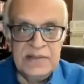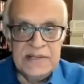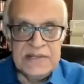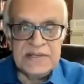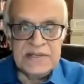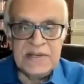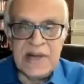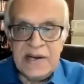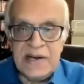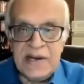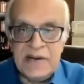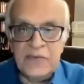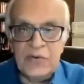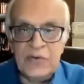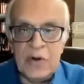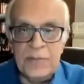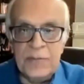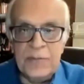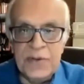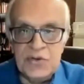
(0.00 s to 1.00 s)
This kind
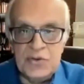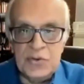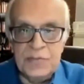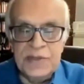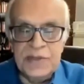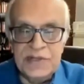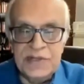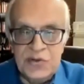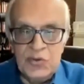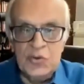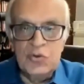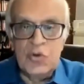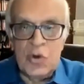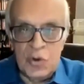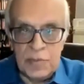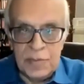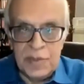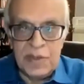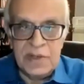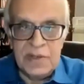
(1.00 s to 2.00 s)
of topic should be the new
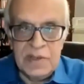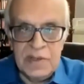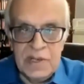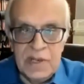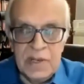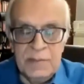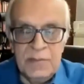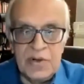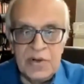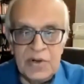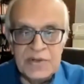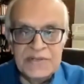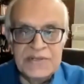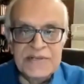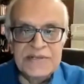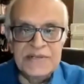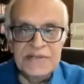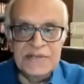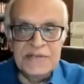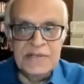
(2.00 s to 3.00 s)
normal, because
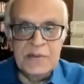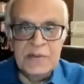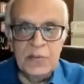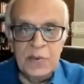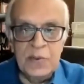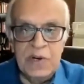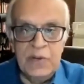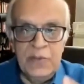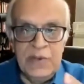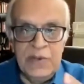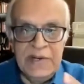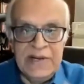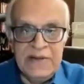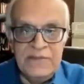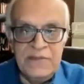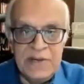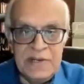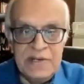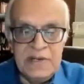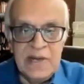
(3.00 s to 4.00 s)
this is the world we
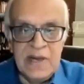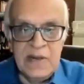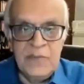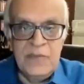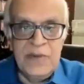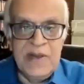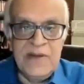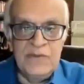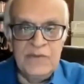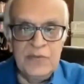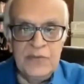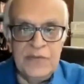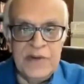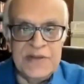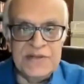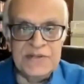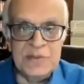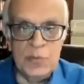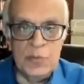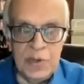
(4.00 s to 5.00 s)
live in. We have to
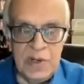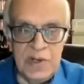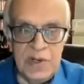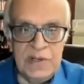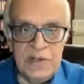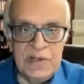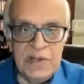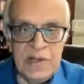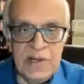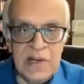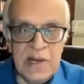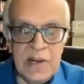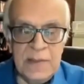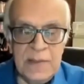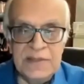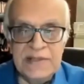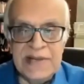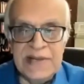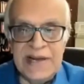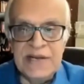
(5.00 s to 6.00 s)
face the world. I
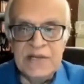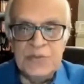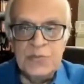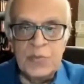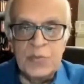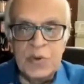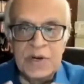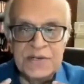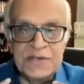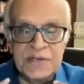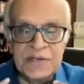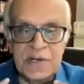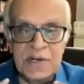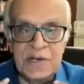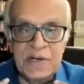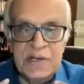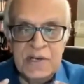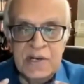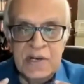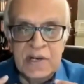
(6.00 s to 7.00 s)
mean, that is what
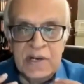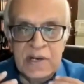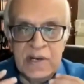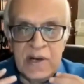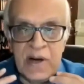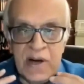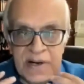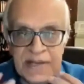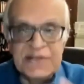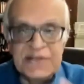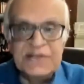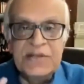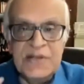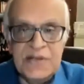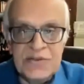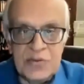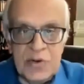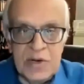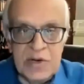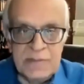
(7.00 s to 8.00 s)

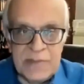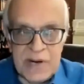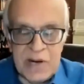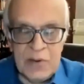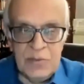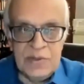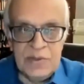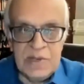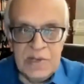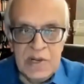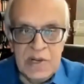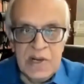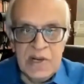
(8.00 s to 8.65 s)
honesty is all about.